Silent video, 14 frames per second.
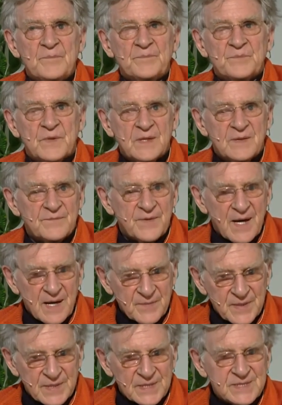the
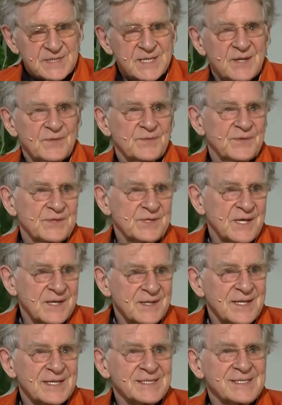environment itself, the
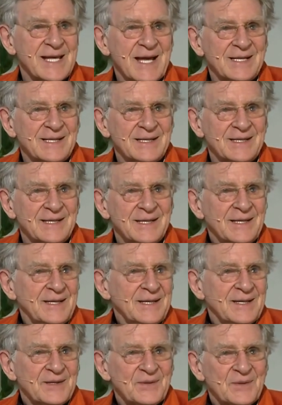chair they sat in,
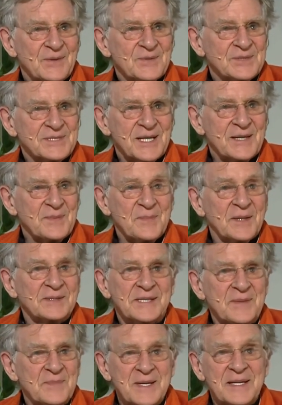you know, it was like
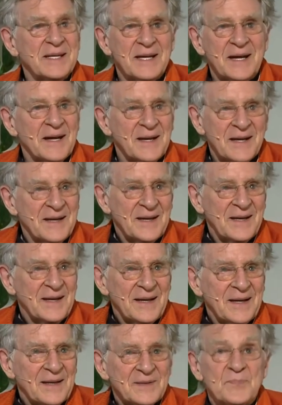multimedia.
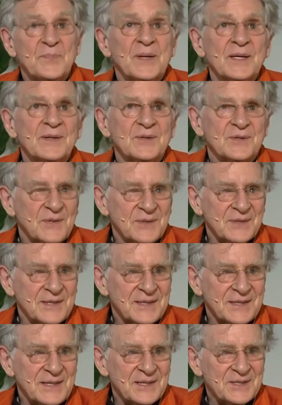And the pillar turned
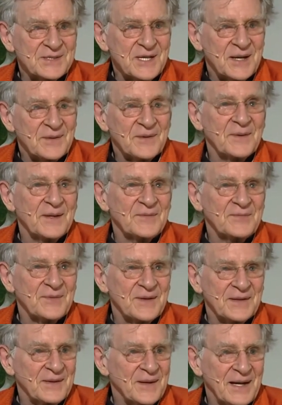into Kalachakra right in
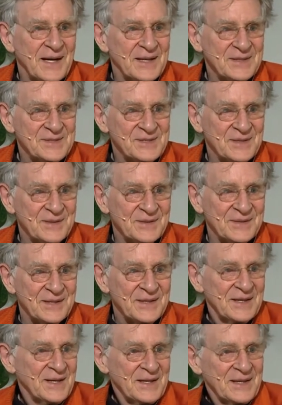front of their eyes, you know,
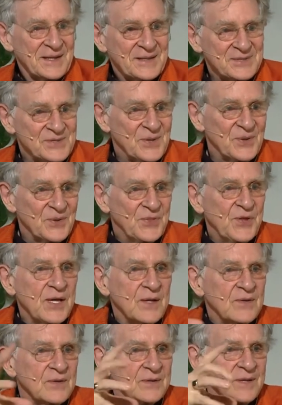because the whole
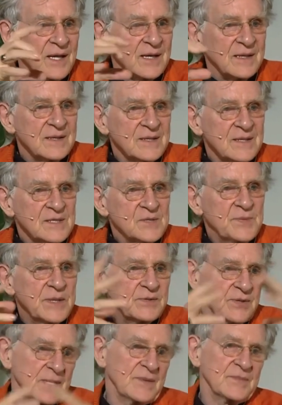thing could, like, speak
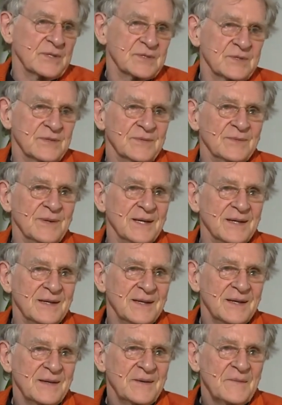to them in a certain way.
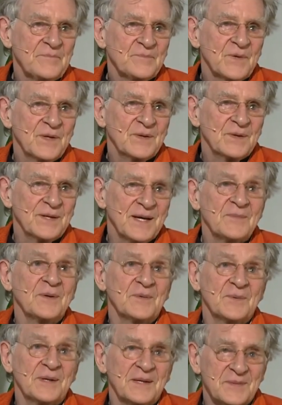You know, that
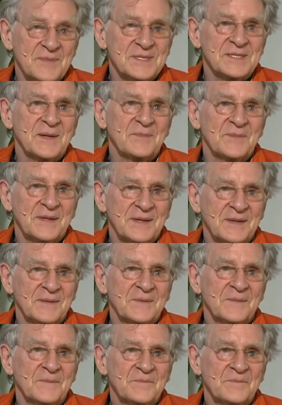would really be something, you know.